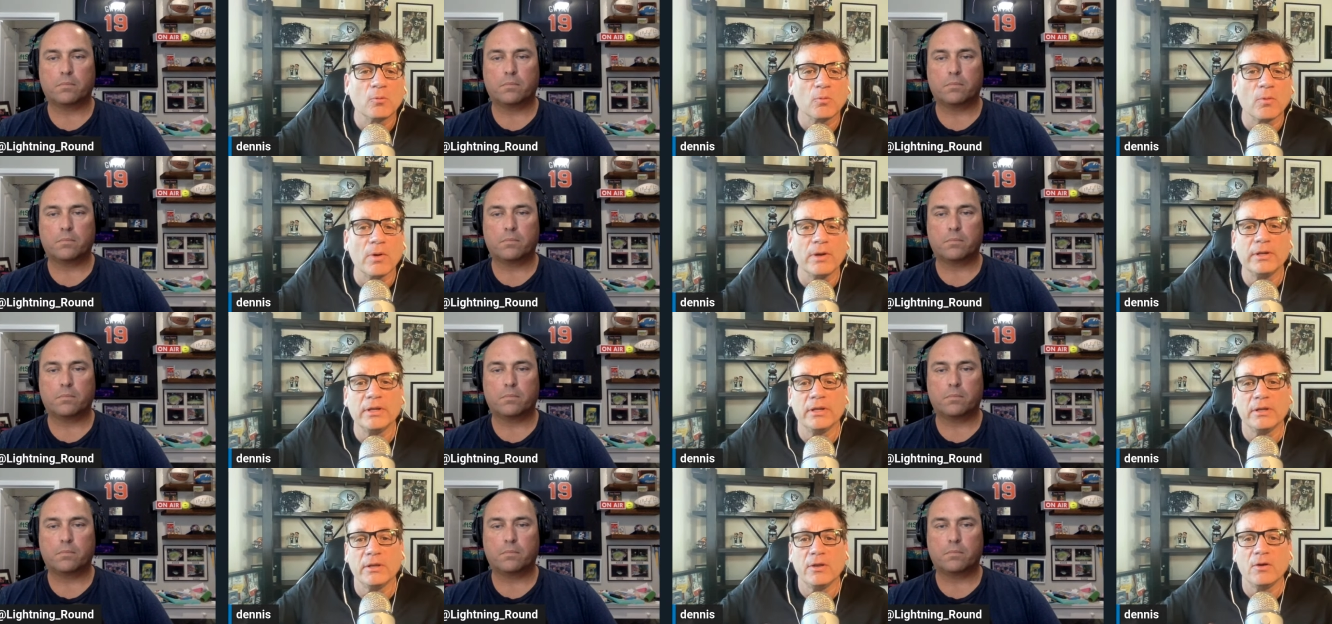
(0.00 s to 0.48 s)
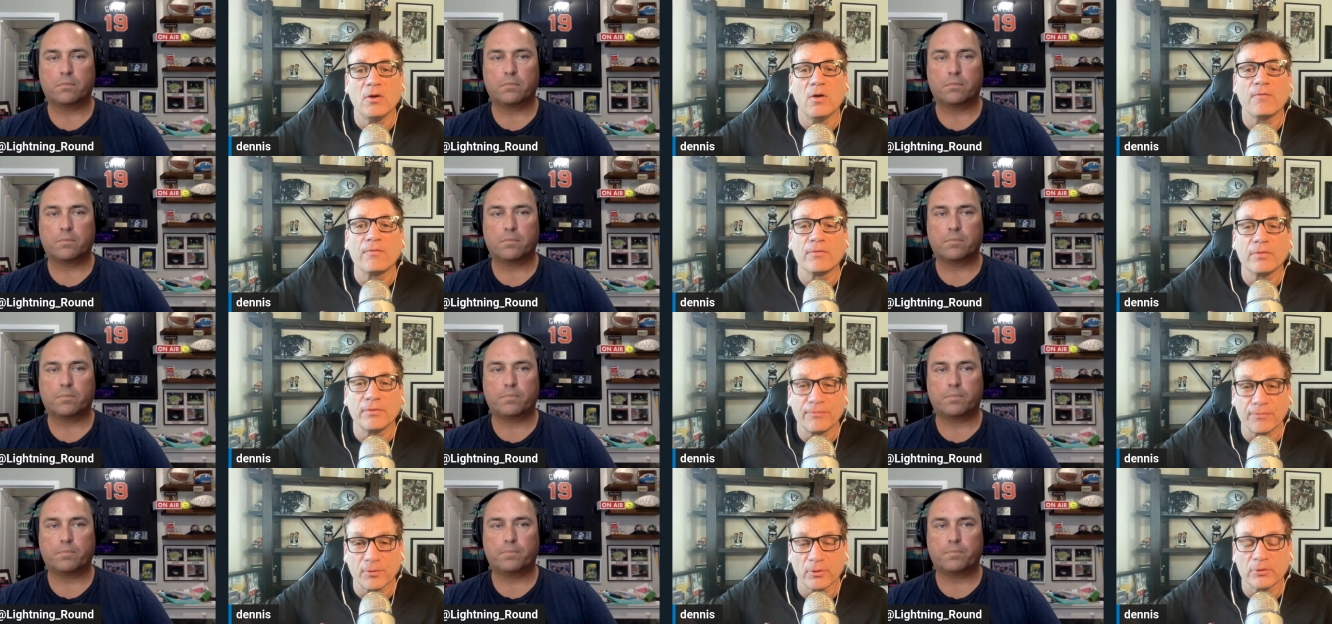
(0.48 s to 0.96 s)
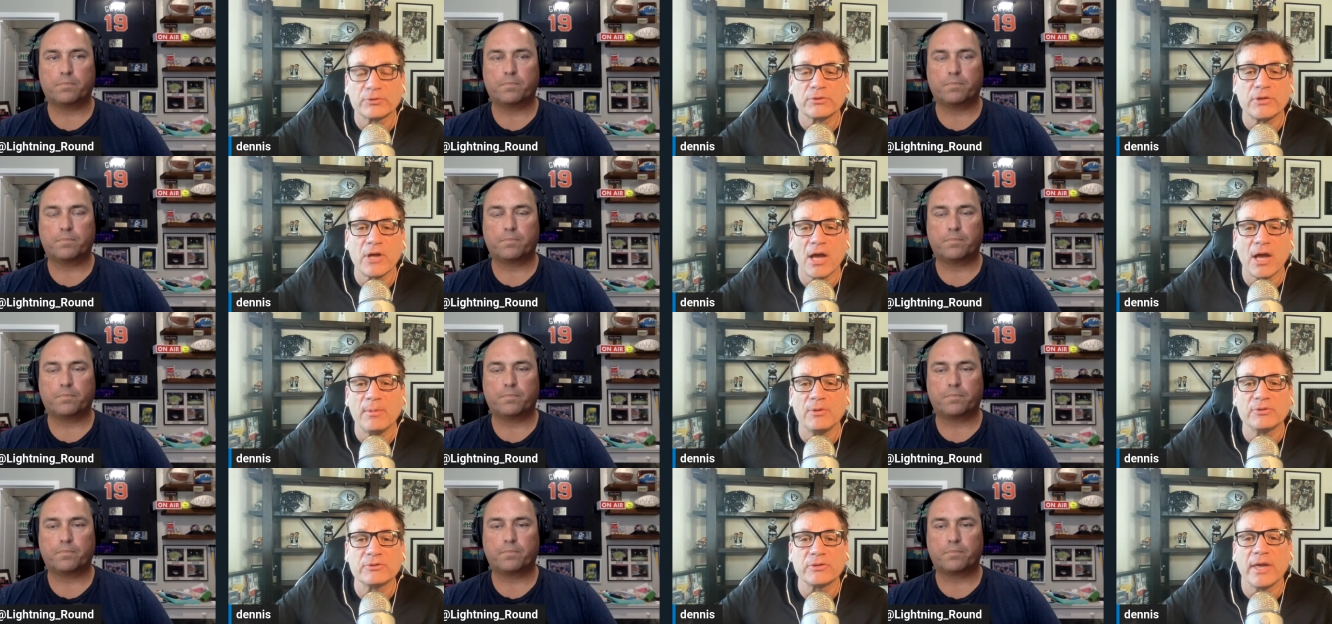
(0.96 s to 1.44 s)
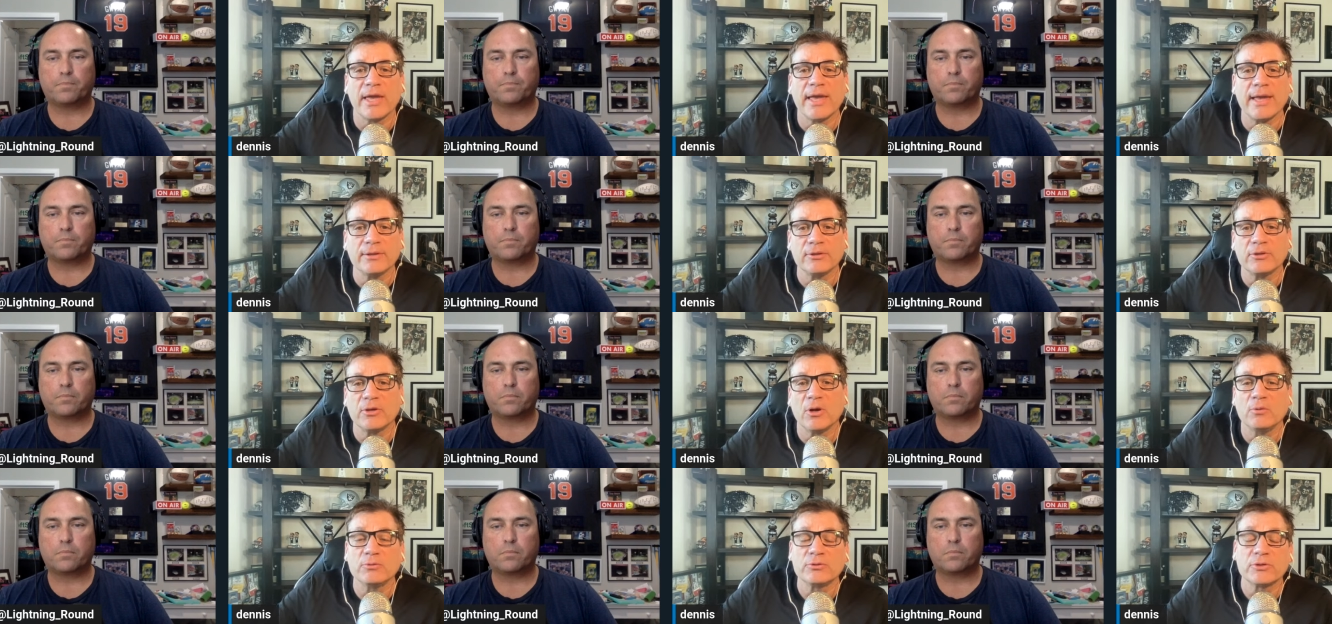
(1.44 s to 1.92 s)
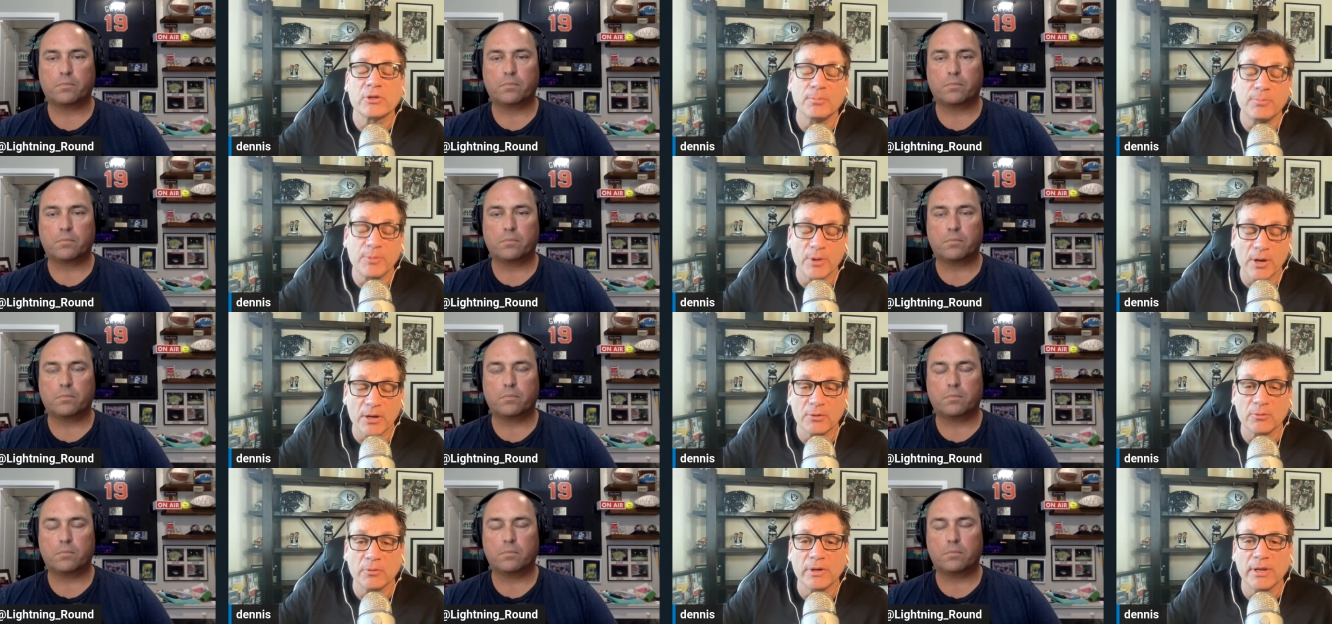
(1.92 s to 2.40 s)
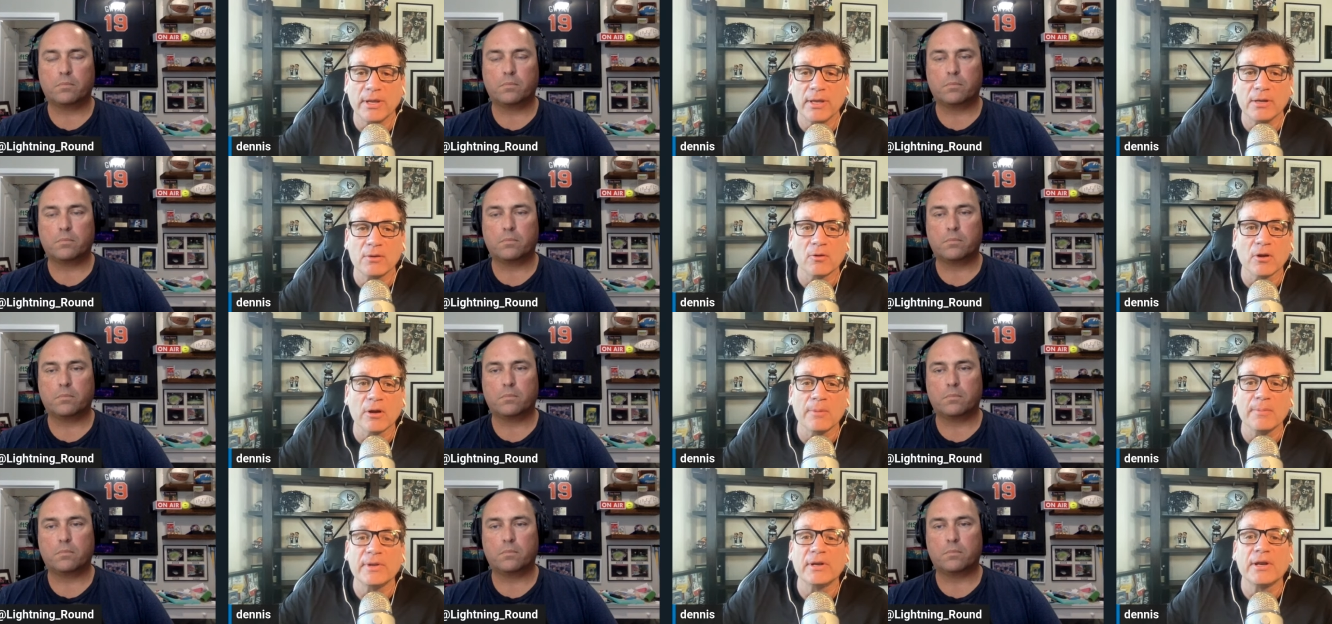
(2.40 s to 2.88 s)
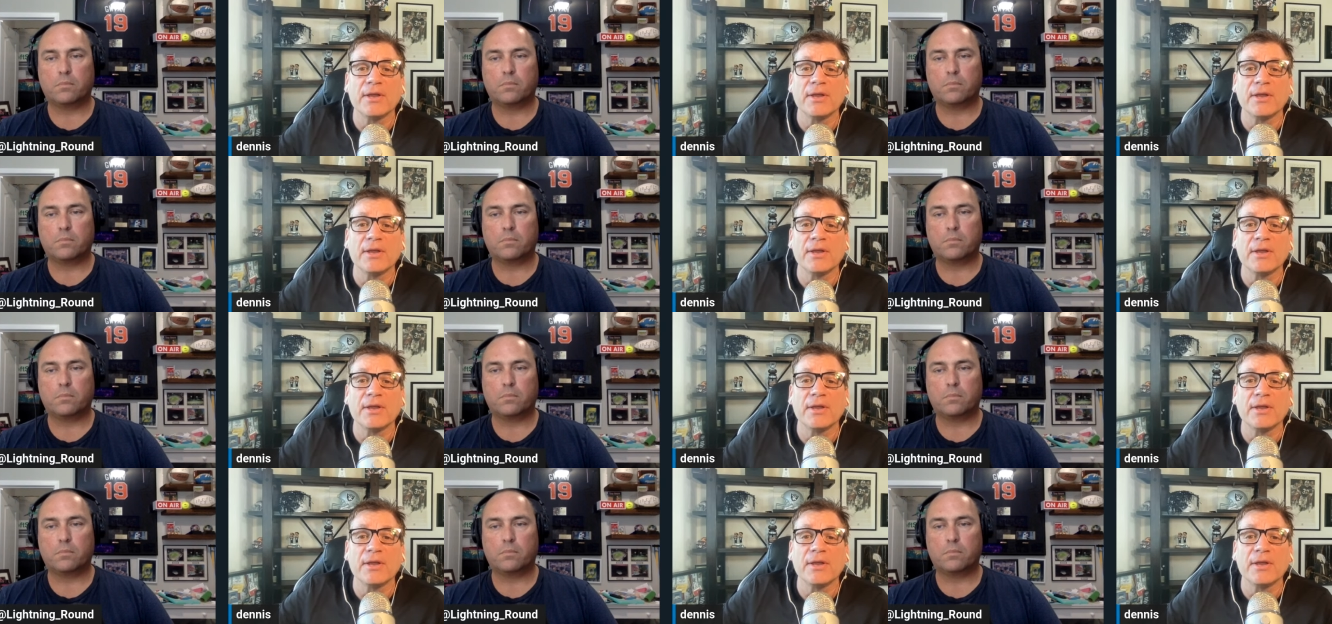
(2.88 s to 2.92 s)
Speaker 1: running, you know, for the first time as a head coach compared to an interim.